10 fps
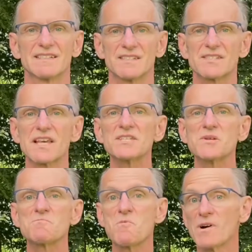
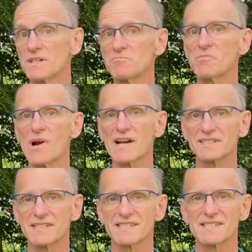Session 1
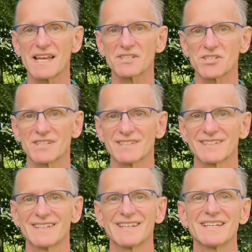practice session.
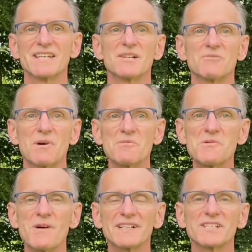What we
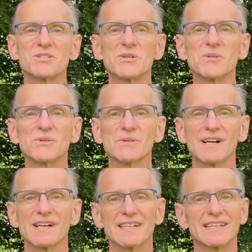want to do
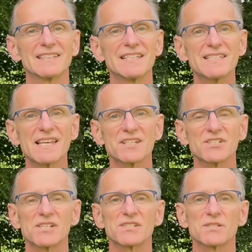in this
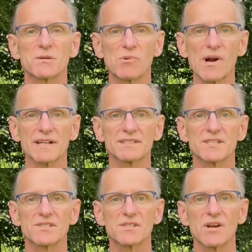session is to
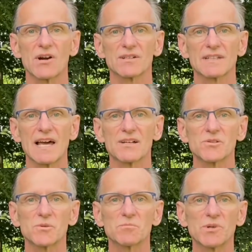practice our
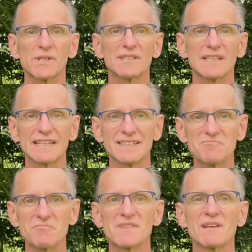lateral breathing.
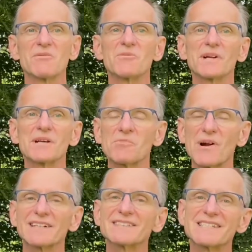We want to
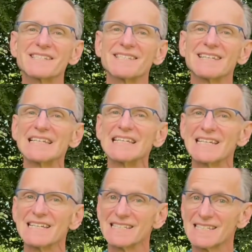practice
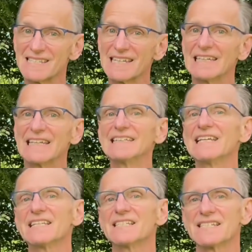sitting
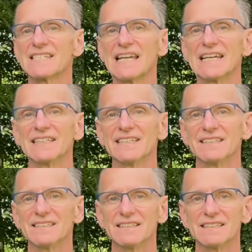and standing
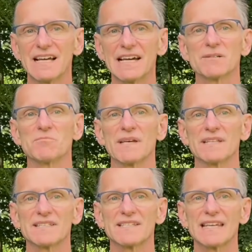alignment
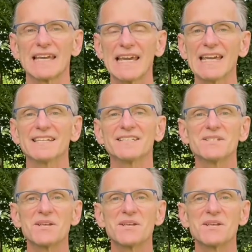and